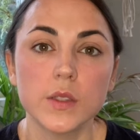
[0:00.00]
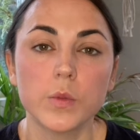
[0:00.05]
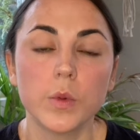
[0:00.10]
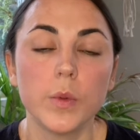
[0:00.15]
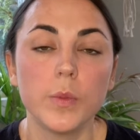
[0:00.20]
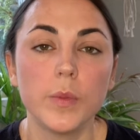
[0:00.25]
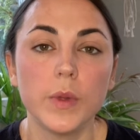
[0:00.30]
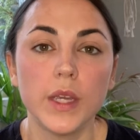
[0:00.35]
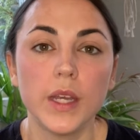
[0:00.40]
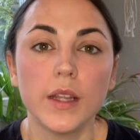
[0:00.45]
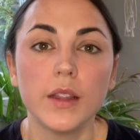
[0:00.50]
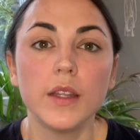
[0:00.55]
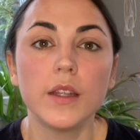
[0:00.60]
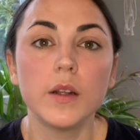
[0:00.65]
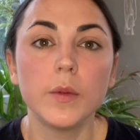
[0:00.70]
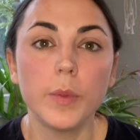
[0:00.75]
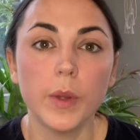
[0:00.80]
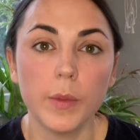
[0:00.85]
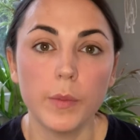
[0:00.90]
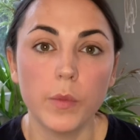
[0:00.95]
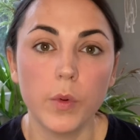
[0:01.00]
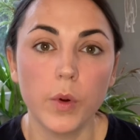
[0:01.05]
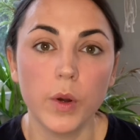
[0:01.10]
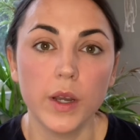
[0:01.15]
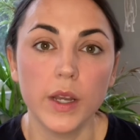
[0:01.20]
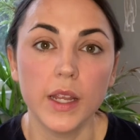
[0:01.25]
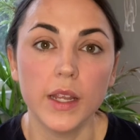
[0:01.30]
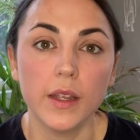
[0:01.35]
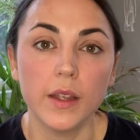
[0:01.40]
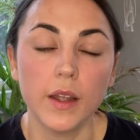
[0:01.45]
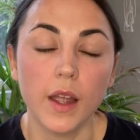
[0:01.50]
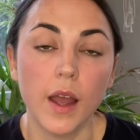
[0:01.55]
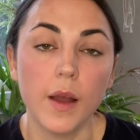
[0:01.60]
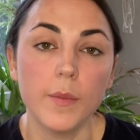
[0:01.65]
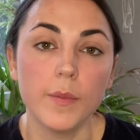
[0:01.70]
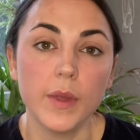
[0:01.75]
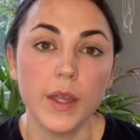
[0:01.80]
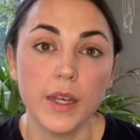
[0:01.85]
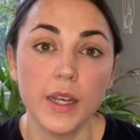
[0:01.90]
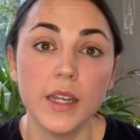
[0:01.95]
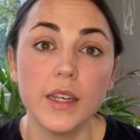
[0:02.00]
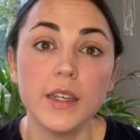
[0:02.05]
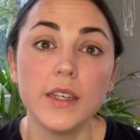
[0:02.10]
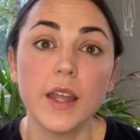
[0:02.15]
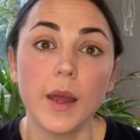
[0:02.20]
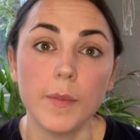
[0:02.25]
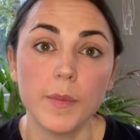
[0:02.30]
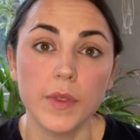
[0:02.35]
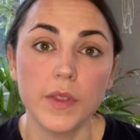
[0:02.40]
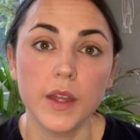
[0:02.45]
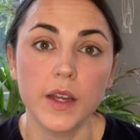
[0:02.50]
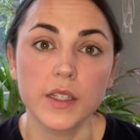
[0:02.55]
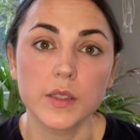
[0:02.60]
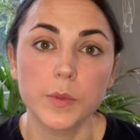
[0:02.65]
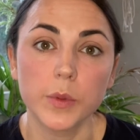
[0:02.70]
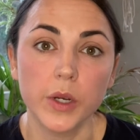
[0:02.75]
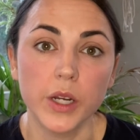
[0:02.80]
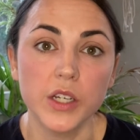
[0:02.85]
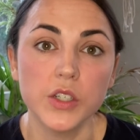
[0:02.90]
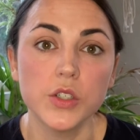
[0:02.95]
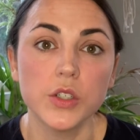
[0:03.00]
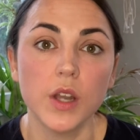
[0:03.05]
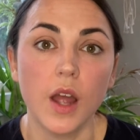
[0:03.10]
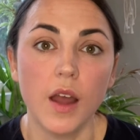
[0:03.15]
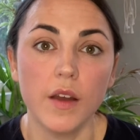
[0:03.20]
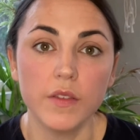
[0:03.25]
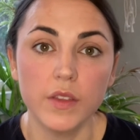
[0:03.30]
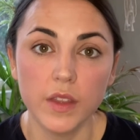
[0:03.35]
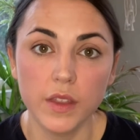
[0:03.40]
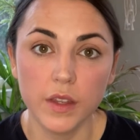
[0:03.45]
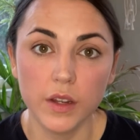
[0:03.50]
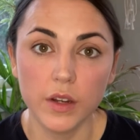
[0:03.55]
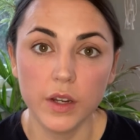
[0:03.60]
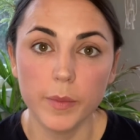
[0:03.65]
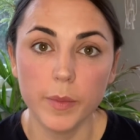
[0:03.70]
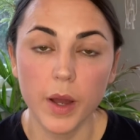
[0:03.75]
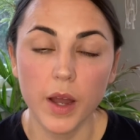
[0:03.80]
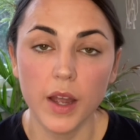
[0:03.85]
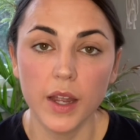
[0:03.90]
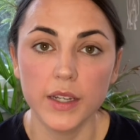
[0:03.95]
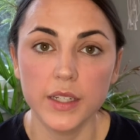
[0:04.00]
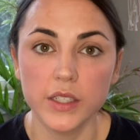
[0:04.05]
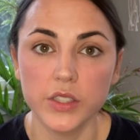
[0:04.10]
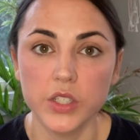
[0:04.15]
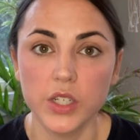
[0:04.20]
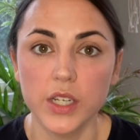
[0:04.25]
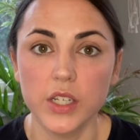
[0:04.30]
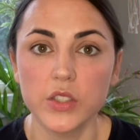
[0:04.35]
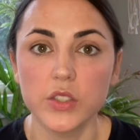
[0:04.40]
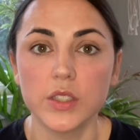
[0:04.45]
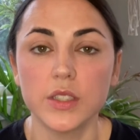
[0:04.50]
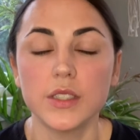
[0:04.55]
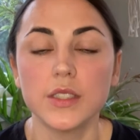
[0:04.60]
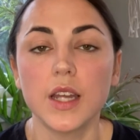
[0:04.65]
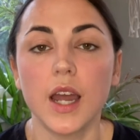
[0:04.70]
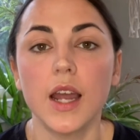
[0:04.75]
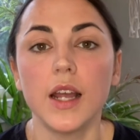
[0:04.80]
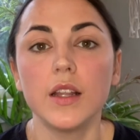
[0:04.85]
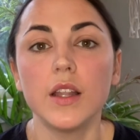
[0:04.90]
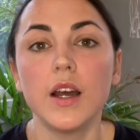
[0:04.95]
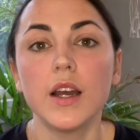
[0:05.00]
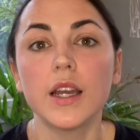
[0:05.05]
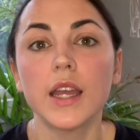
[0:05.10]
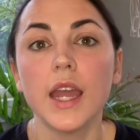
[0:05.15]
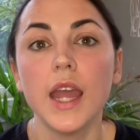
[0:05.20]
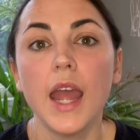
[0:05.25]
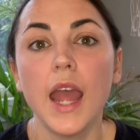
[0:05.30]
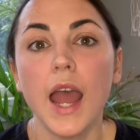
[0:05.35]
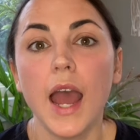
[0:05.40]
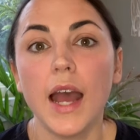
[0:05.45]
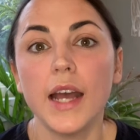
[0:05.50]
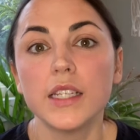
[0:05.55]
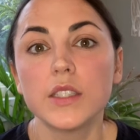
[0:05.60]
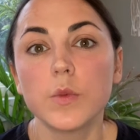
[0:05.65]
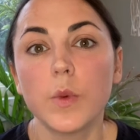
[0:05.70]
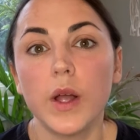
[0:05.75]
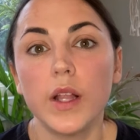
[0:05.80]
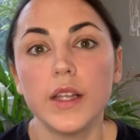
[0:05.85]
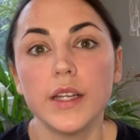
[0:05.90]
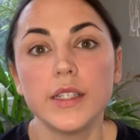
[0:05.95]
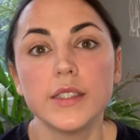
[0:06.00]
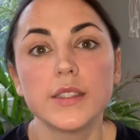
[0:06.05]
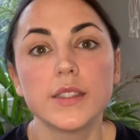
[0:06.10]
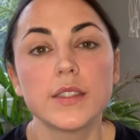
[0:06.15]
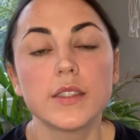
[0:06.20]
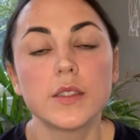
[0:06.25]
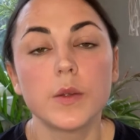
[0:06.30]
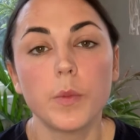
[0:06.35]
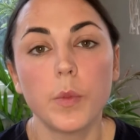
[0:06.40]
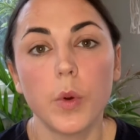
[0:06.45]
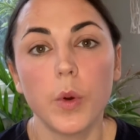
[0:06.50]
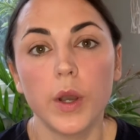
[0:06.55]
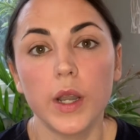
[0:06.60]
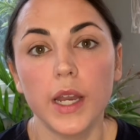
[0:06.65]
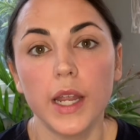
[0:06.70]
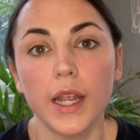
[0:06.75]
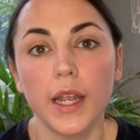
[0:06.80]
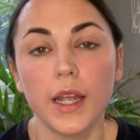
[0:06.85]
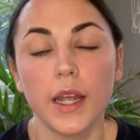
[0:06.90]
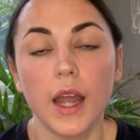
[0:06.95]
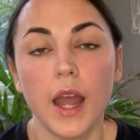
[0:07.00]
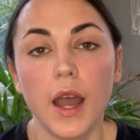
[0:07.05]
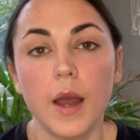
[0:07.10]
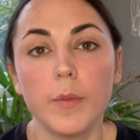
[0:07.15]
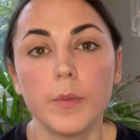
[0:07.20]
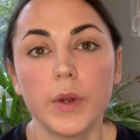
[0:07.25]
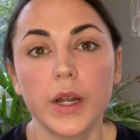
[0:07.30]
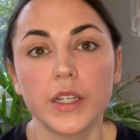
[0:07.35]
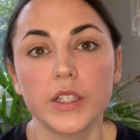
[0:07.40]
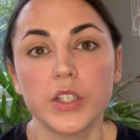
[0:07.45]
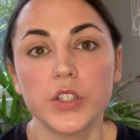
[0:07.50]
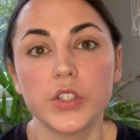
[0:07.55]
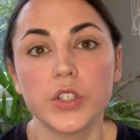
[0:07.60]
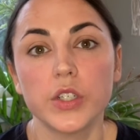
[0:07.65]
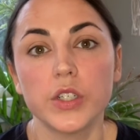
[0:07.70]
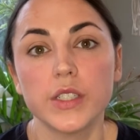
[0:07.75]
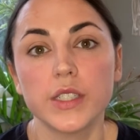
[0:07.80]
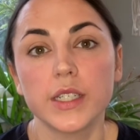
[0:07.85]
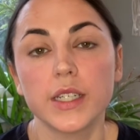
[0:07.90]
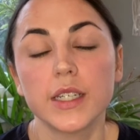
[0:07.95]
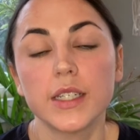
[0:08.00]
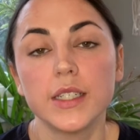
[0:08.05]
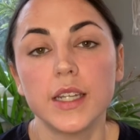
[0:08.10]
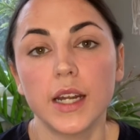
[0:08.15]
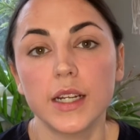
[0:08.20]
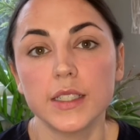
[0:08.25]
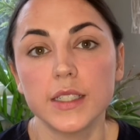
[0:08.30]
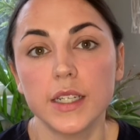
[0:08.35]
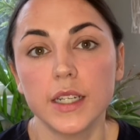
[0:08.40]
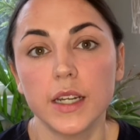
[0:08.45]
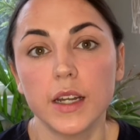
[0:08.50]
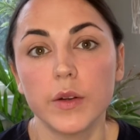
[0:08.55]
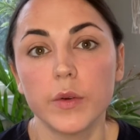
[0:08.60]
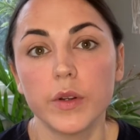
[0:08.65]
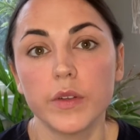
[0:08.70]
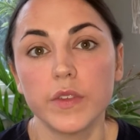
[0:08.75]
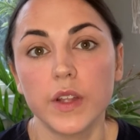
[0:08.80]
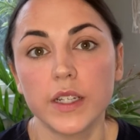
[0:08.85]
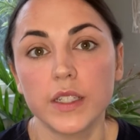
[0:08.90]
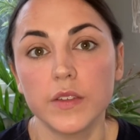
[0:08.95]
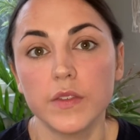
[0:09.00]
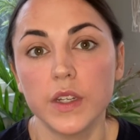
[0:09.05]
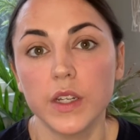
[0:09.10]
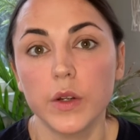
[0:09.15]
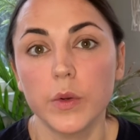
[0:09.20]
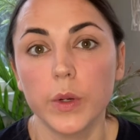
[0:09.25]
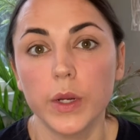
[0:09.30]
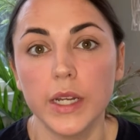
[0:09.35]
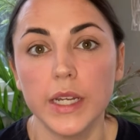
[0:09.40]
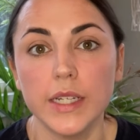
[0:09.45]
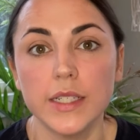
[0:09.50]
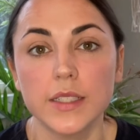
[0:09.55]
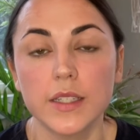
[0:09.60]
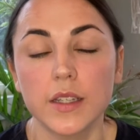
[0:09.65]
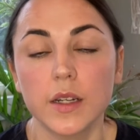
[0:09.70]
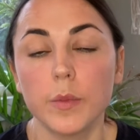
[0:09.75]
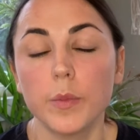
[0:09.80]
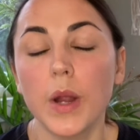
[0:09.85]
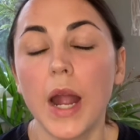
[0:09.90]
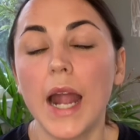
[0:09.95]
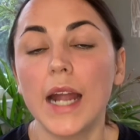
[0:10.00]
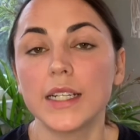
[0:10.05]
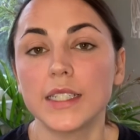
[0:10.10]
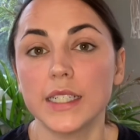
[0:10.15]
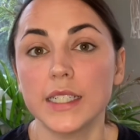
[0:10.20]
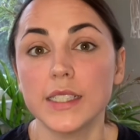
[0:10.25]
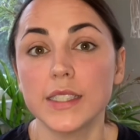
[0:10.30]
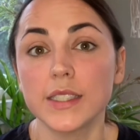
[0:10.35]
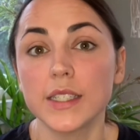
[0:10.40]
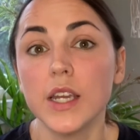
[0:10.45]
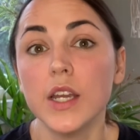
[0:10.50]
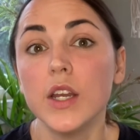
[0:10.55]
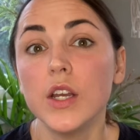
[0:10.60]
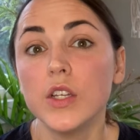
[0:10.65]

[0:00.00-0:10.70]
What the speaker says: will be a little bit more an in-depth exploration of the theory behind educational dialogue, as well as supporting practitioners in conducting a reflective inquiry into their practice.